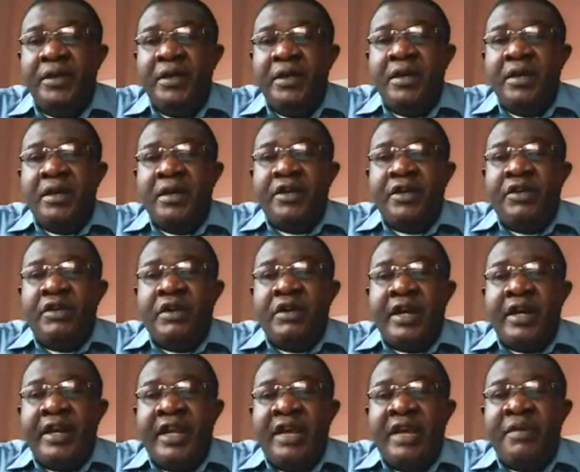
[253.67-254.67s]
Your
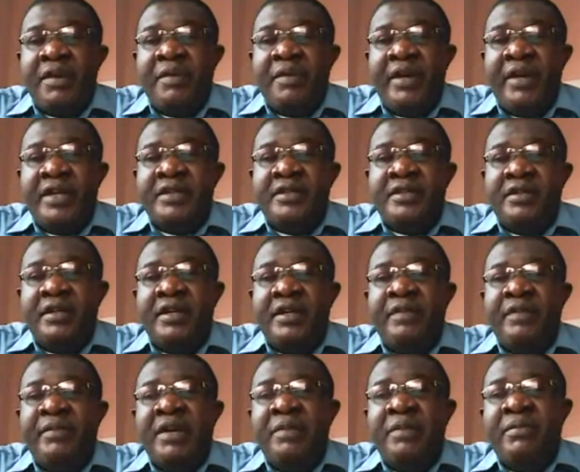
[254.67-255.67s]
name remains in the
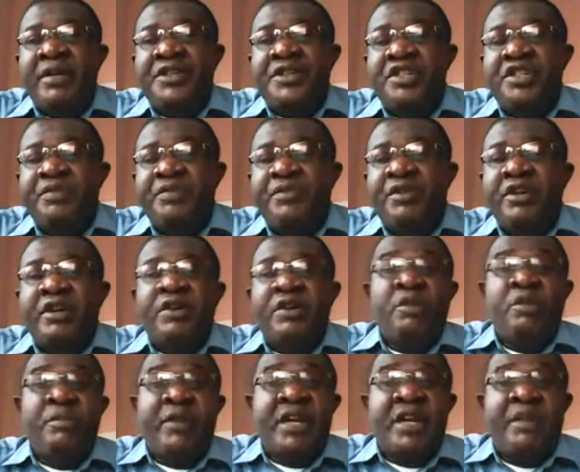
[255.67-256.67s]
membership, your number
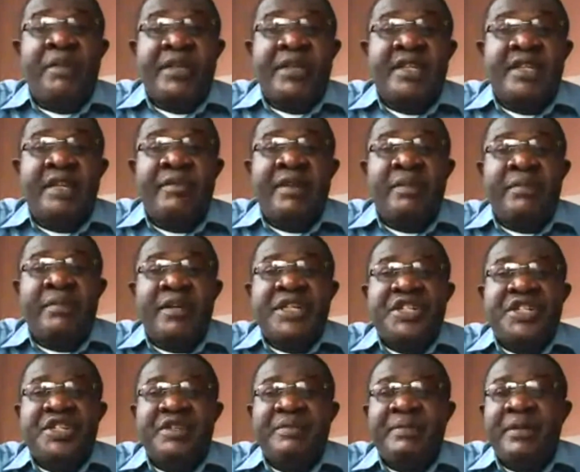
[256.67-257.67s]
remains in the membership,
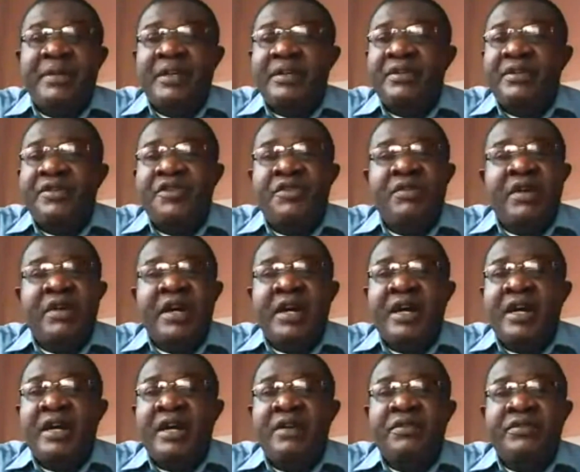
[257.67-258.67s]
but you are
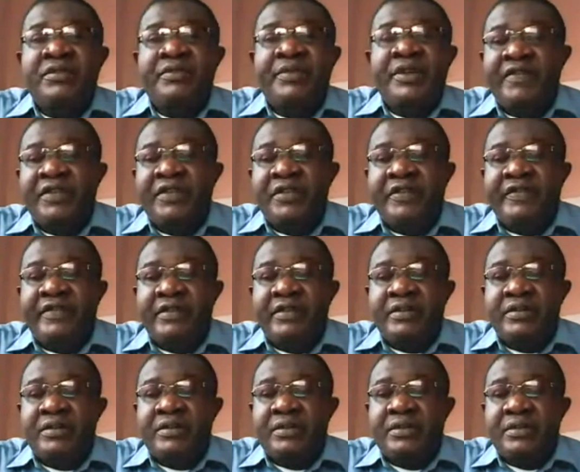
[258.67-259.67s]
out because you have no
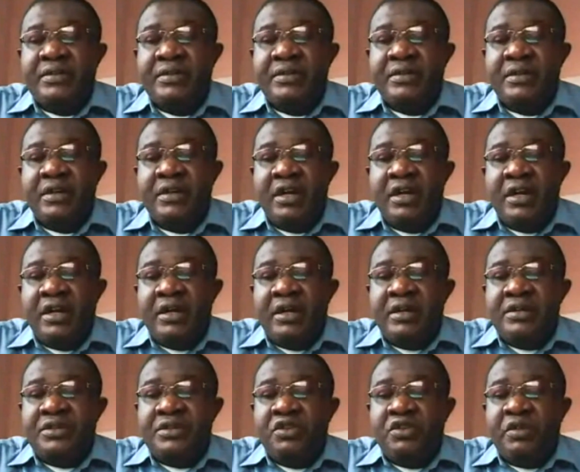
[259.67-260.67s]
funds.
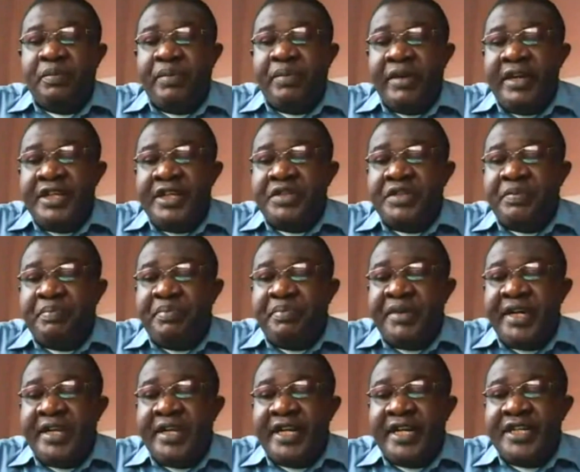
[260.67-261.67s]
So please
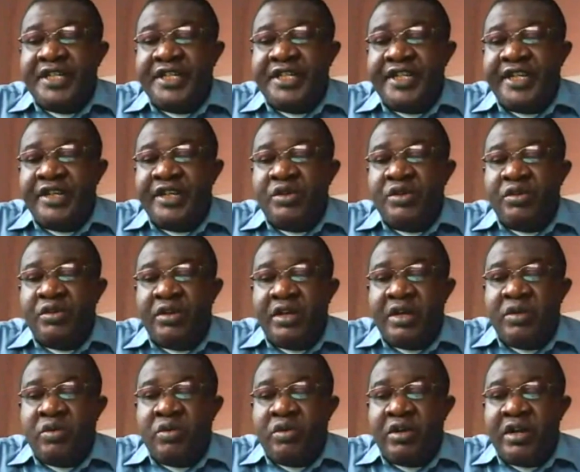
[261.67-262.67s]
pay that $10
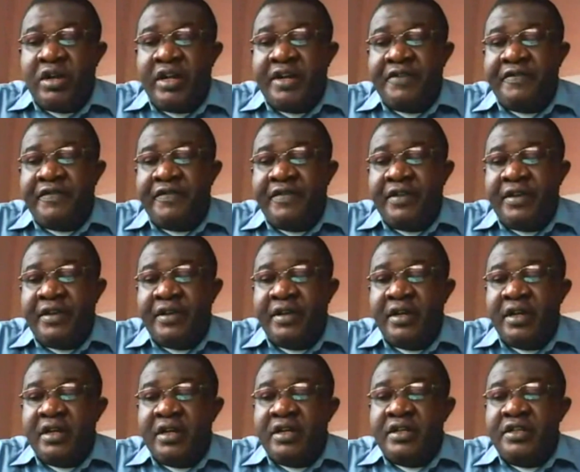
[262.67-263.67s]
wallet fee.
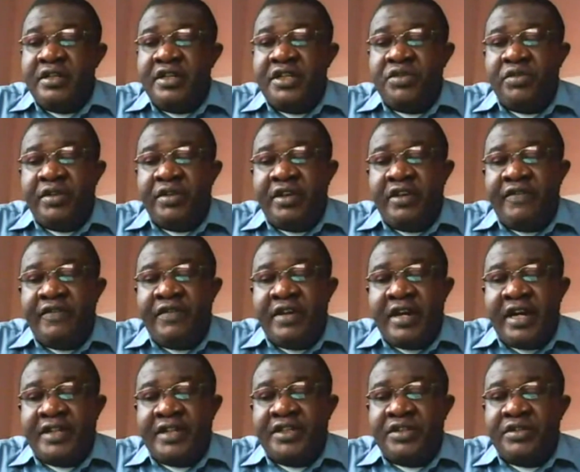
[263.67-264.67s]
This will give you
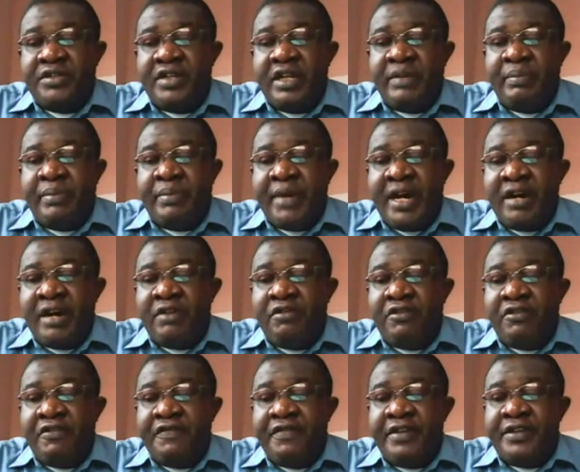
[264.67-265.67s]
access to the back
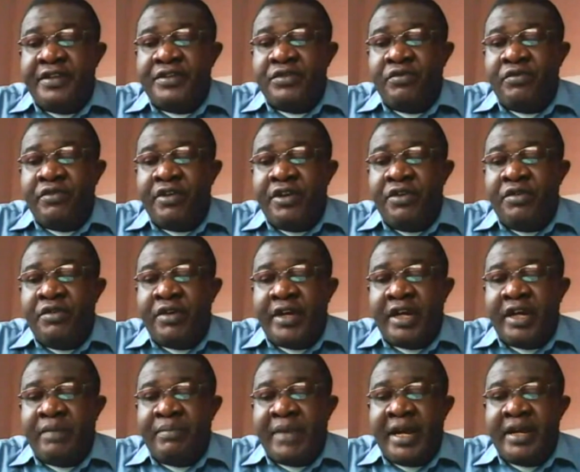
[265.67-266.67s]
office where you can
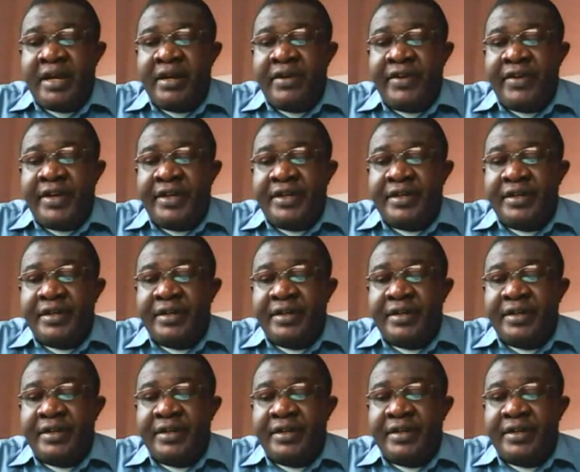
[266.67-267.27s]
migrate.